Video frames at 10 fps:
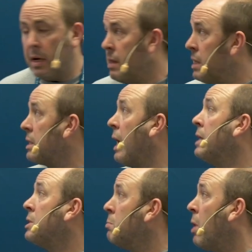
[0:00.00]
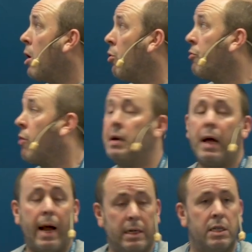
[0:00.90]
in this case, my old friend
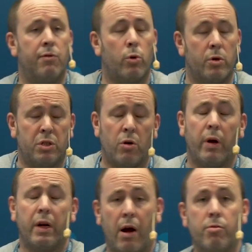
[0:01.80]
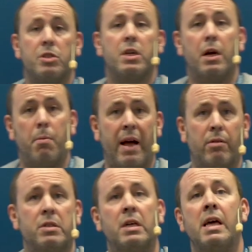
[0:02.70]
active or historic currency in
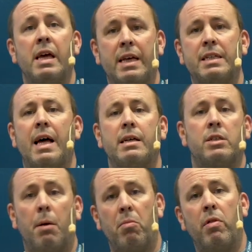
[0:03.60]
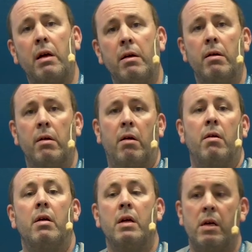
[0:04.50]
amount is that something.
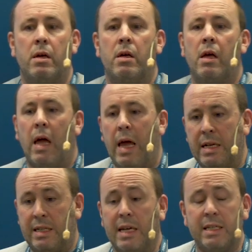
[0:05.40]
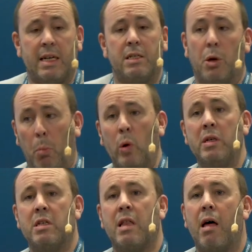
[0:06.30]
It's easy to
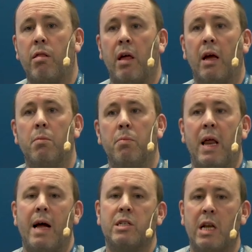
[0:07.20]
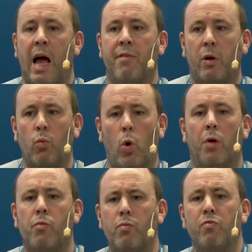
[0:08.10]
point to that thing, but actually having
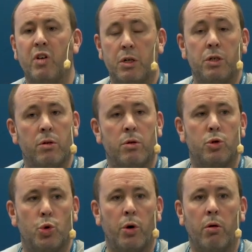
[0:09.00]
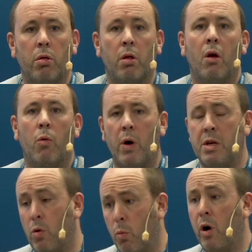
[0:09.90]
one version of the truth when
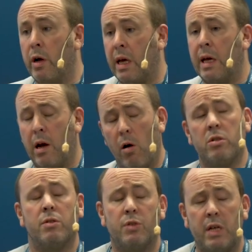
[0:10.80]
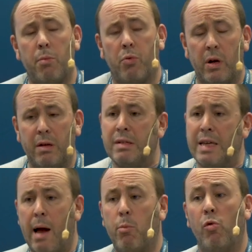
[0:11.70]
you're working in lots of separate
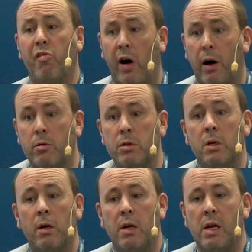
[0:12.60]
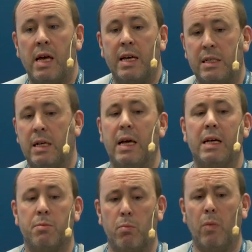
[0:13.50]
YAML files is
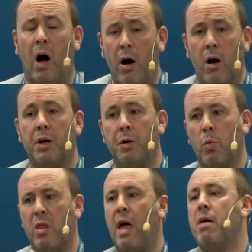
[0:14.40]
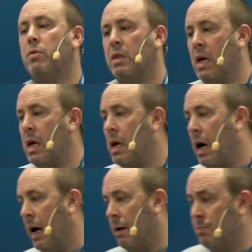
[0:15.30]
hard, and without the
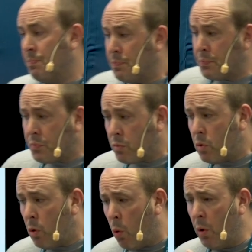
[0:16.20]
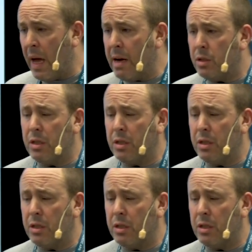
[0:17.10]
without